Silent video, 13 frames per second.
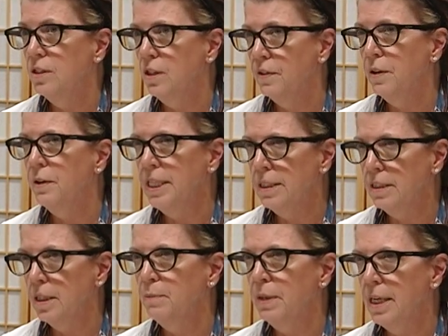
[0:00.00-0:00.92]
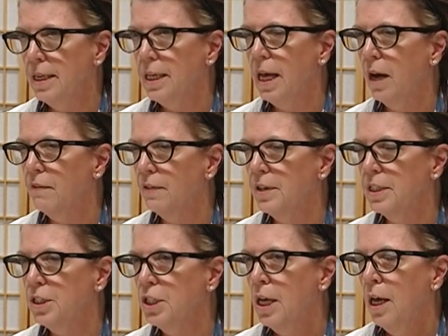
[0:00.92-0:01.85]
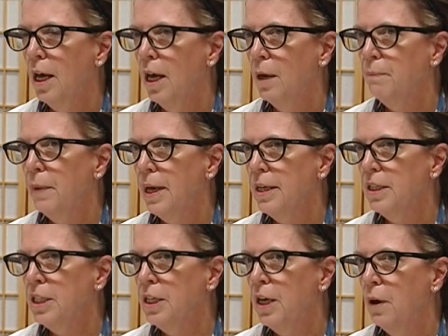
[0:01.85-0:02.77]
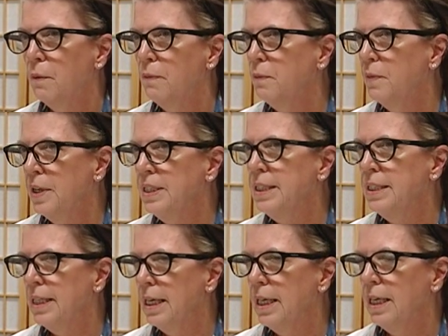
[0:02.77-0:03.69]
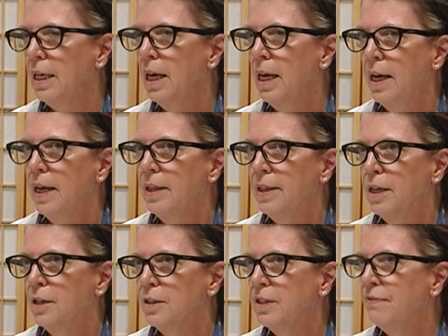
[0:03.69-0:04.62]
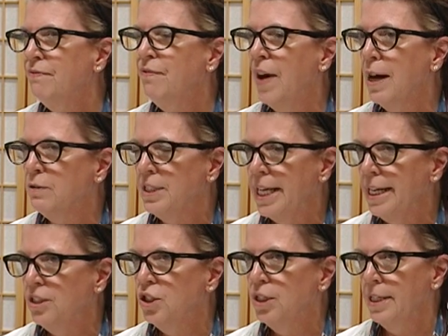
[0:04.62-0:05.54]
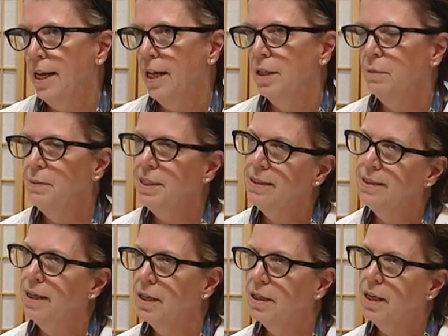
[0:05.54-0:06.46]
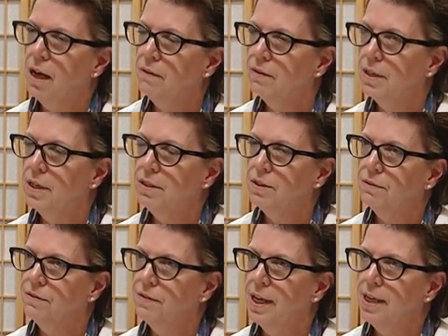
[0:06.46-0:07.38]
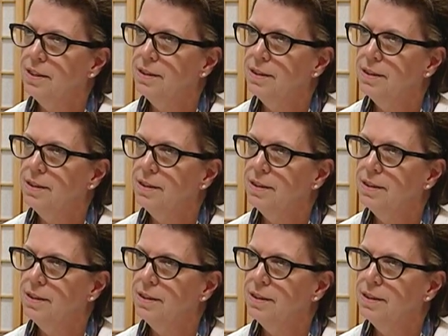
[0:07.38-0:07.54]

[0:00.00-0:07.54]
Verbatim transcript: So there oh, okay. is limited coverage, but you know, we see there's foundation elements that are covered under flood.